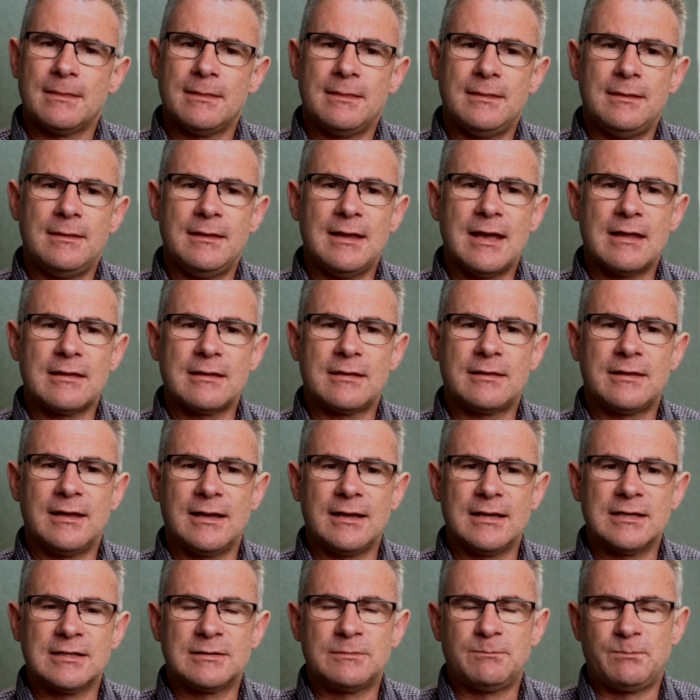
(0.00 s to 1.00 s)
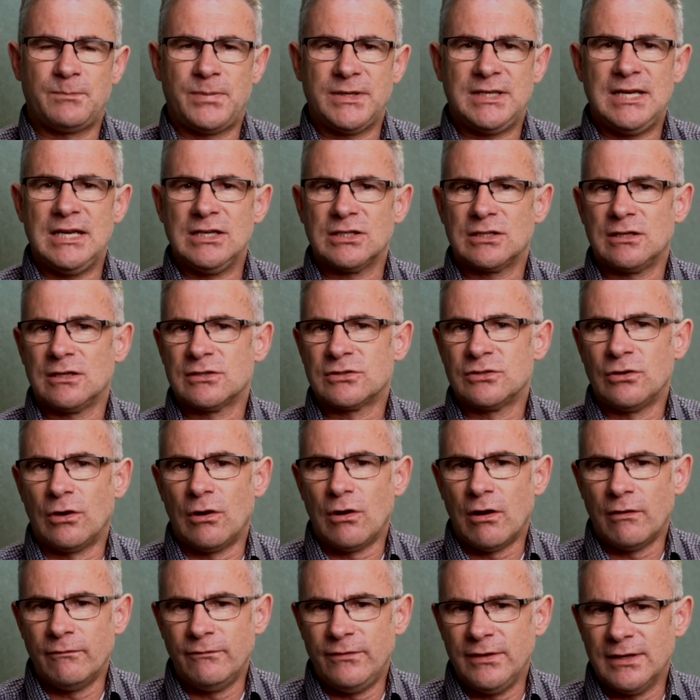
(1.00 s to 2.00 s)
The other thing is potential is not
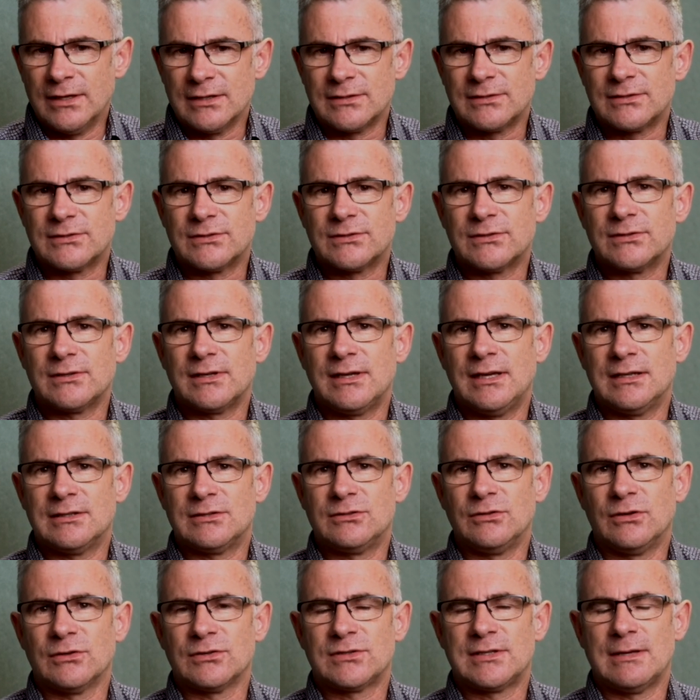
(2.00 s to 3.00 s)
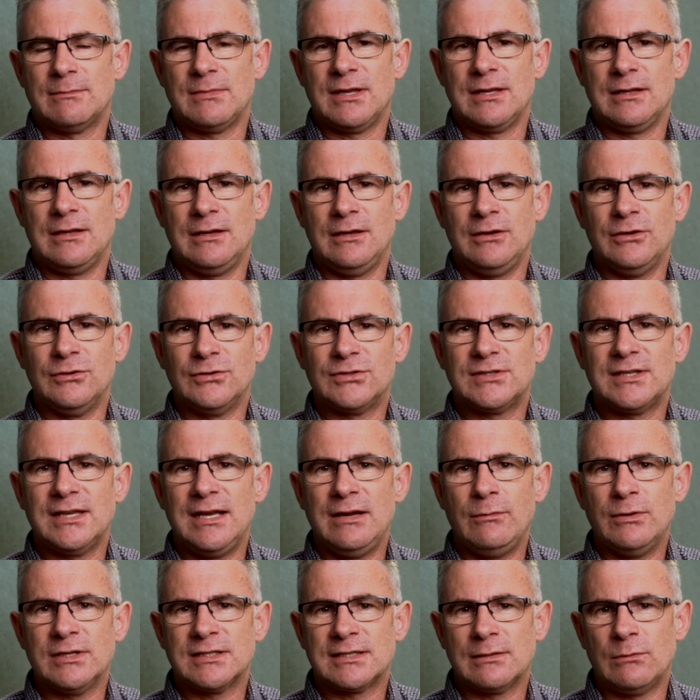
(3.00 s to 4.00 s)
obvious. It's not something that you see
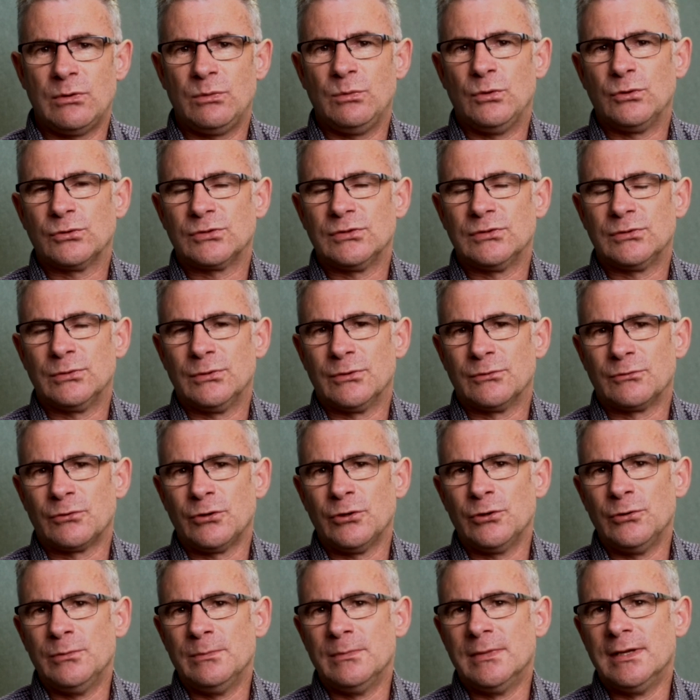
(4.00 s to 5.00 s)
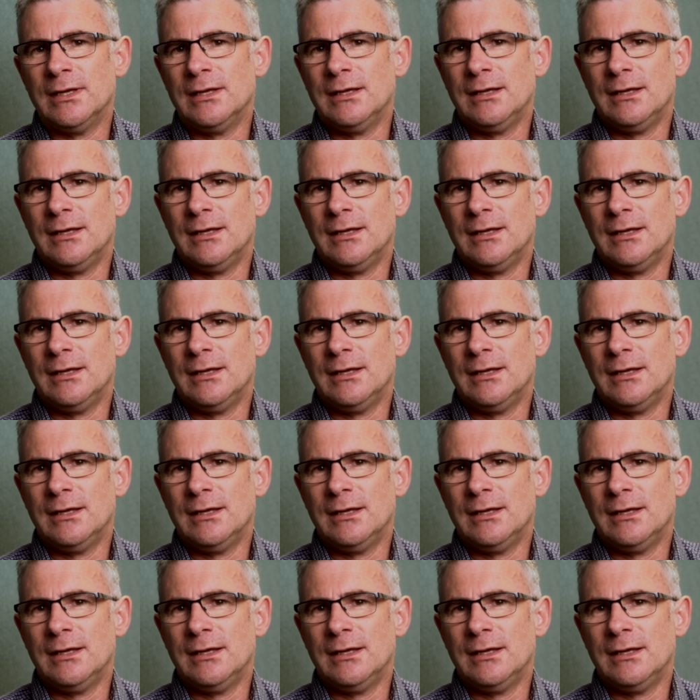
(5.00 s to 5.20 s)
when someone walks into a room.